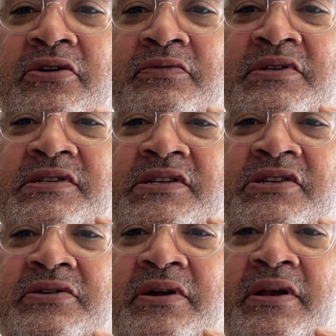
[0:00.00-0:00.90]

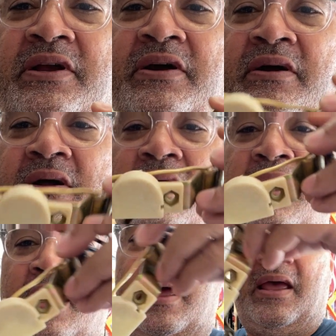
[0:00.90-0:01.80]
resistor in here,
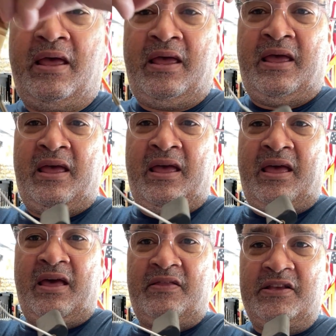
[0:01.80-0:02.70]

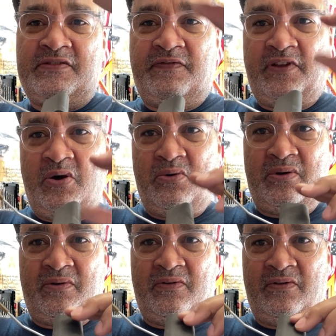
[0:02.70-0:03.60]
and this
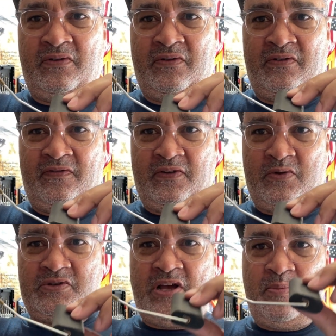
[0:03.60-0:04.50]

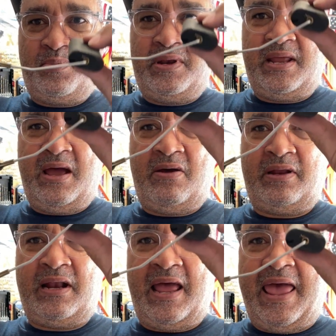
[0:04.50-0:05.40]
floats up and down
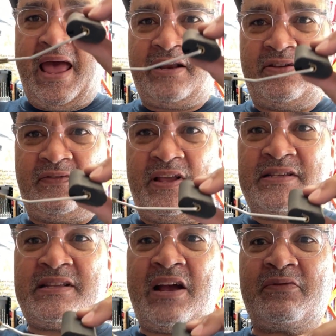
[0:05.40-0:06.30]
and
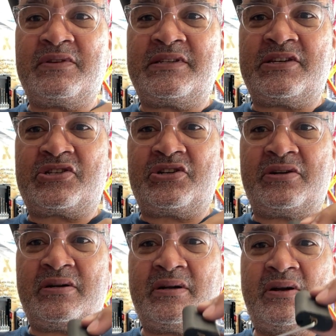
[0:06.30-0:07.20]
activates that
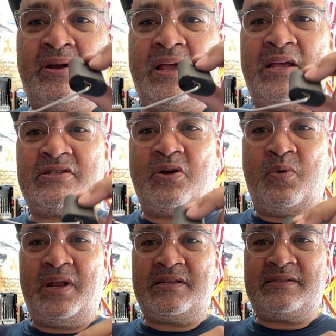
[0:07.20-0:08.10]
resistor. And so
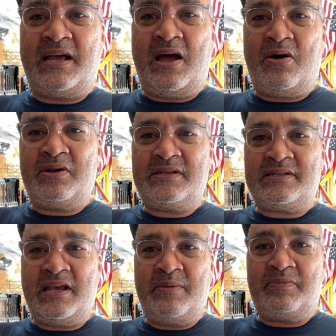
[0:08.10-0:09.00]
when it's down,
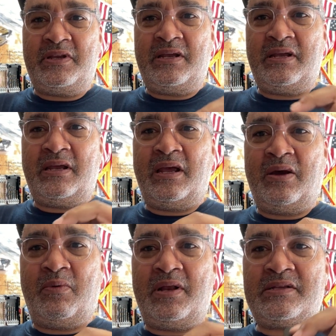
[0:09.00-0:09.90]
it's empty,
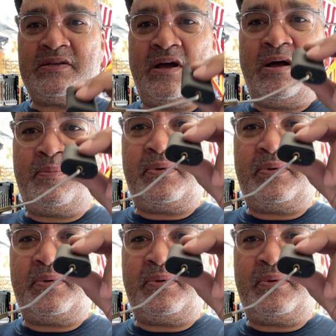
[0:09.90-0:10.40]
and when it's up,